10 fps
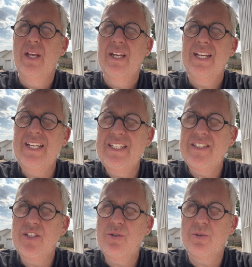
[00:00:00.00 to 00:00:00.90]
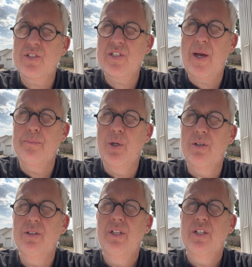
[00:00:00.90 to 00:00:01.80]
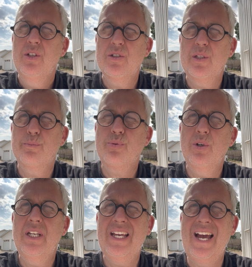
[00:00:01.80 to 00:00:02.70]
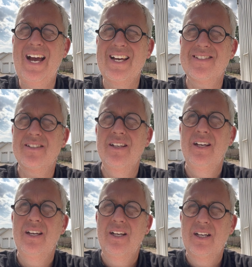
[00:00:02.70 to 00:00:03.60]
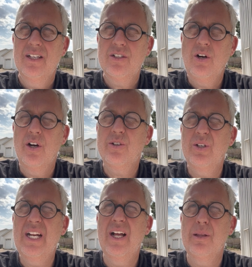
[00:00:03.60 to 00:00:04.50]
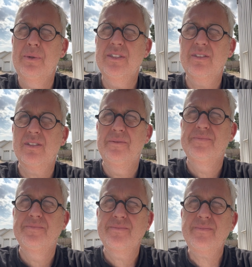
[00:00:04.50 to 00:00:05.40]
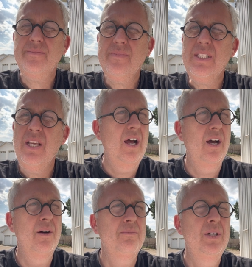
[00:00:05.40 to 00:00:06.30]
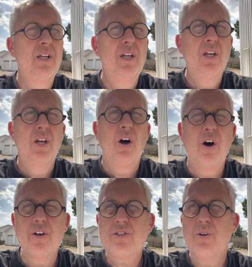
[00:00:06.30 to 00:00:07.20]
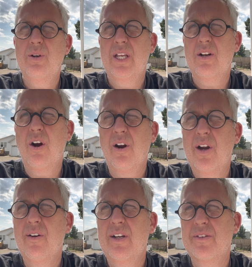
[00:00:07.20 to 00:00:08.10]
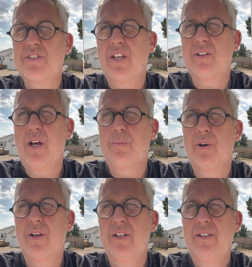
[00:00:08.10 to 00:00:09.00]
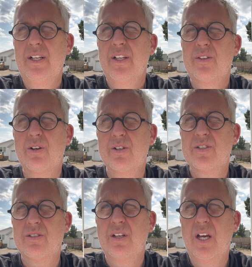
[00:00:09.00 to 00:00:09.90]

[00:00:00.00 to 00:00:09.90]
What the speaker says: easy to assemble using precast concrete elements. Also in our area of Southern Alberta, there's